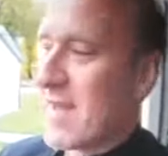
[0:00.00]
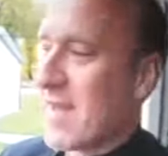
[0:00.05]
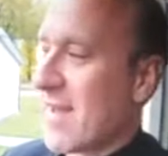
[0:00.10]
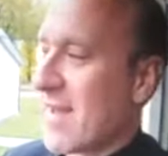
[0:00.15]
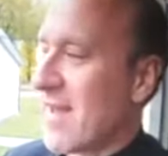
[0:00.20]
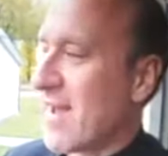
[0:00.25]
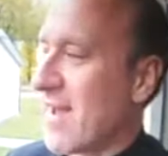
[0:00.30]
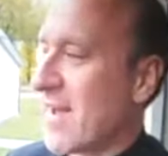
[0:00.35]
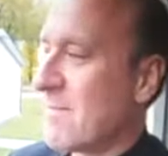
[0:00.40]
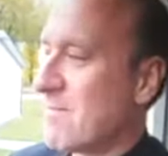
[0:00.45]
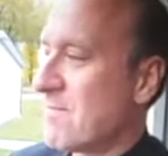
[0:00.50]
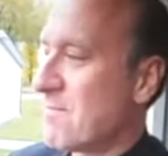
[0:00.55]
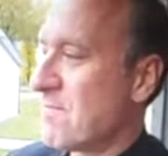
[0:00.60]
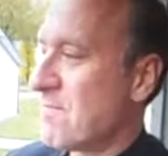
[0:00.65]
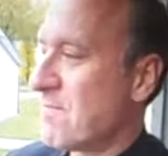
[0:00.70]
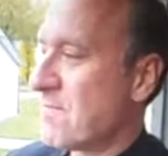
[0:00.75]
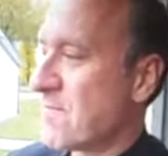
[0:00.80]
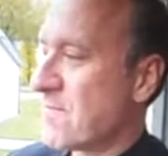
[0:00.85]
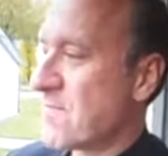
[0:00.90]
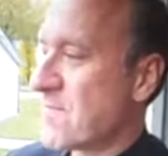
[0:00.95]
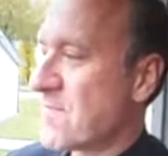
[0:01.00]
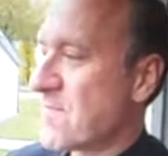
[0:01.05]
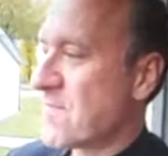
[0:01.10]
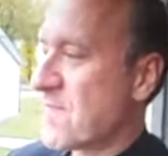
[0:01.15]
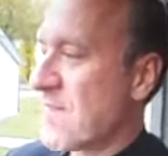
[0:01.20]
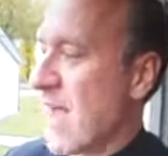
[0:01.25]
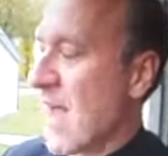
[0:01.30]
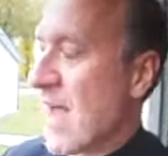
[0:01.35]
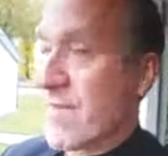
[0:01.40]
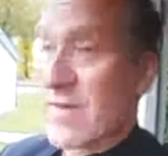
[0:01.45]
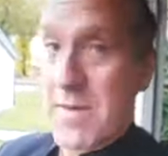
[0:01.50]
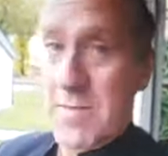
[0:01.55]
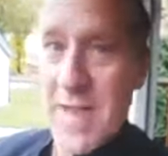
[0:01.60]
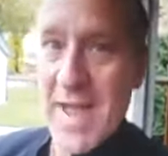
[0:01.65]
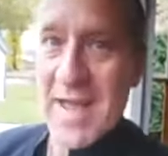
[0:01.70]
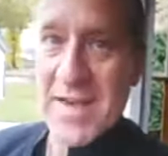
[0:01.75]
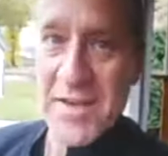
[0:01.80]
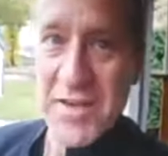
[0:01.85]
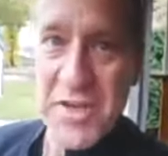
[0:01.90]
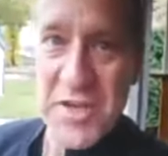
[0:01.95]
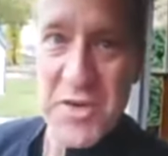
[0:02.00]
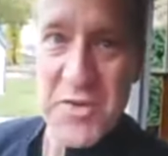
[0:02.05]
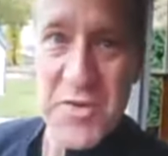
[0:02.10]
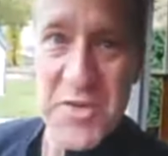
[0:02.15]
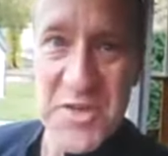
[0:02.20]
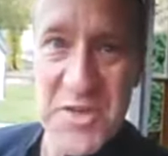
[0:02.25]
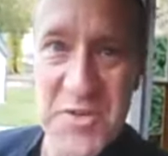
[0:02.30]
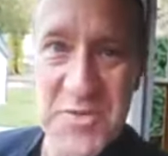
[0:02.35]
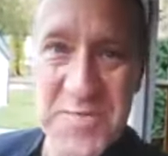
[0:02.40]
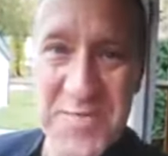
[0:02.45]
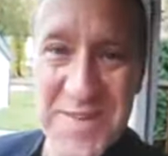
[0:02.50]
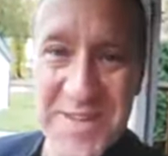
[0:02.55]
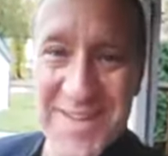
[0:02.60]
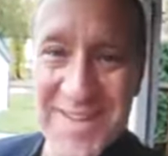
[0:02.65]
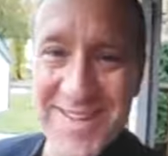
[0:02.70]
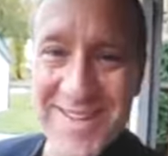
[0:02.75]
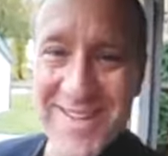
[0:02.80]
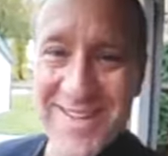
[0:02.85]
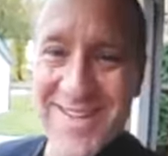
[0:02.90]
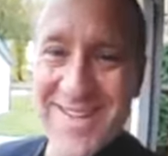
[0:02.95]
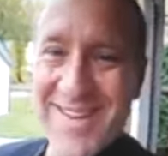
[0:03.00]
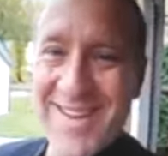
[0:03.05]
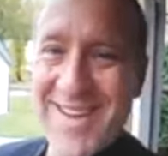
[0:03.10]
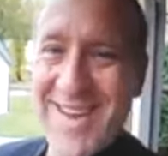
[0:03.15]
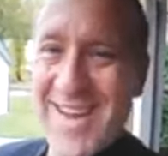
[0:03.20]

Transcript: Um, I haven't abandoned YouTube, but uh,